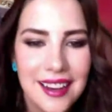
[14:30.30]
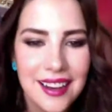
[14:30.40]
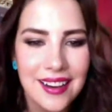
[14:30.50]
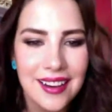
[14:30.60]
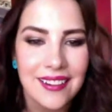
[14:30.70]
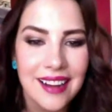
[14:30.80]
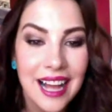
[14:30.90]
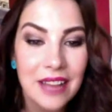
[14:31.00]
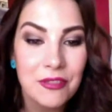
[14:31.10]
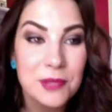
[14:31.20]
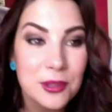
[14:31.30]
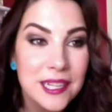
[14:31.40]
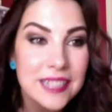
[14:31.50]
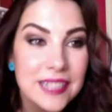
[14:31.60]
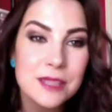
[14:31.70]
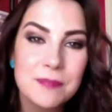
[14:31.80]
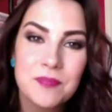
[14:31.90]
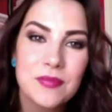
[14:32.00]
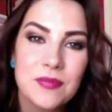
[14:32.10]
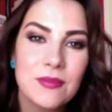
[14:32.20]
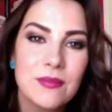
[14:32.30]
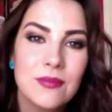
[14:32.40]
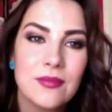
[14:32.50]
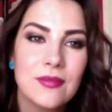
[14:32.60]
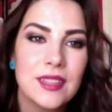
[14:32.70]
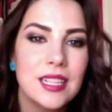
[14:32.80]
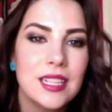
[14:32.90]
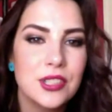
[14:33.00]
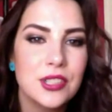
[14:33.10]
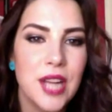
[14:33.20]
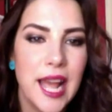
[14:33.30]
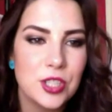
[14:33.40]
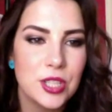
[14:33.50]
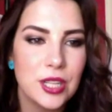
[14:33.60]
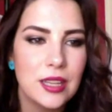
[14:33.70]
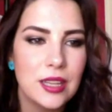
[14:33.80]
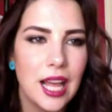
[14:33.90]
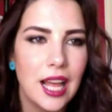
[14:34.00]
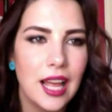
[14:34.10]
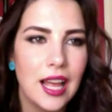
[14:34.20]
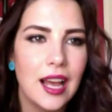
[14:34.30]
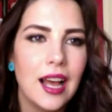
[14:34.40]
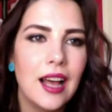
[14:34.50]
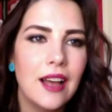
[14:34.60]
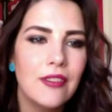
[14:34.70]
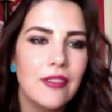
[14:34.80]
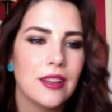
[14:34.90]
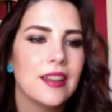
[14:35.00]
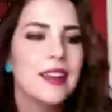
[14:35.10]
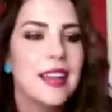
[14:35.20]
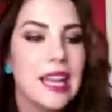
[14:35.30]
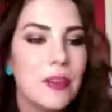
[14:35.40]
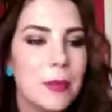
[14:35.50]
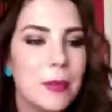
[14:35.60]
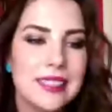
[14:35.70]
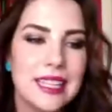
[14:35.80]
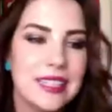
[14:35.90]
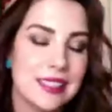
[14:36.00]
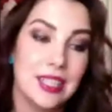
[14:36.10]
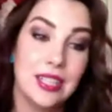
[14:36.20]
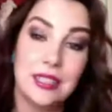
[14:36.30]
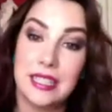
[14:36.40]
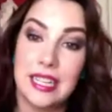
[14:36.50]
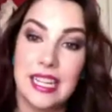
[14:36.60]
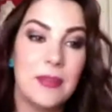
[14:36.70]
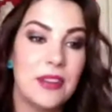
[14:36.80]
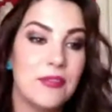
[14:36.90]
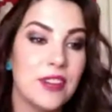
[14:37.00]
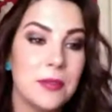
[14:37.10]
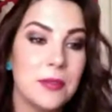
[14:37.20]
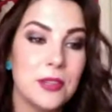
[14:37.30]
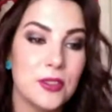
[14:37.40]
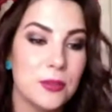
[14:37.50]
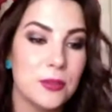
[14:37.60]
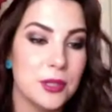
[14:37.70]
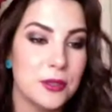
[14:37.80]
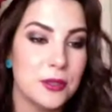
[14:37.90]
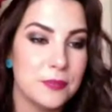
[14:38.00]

Oh, hi from Greece. International love. Everybody's getting a song today. I'm in a very musical mood.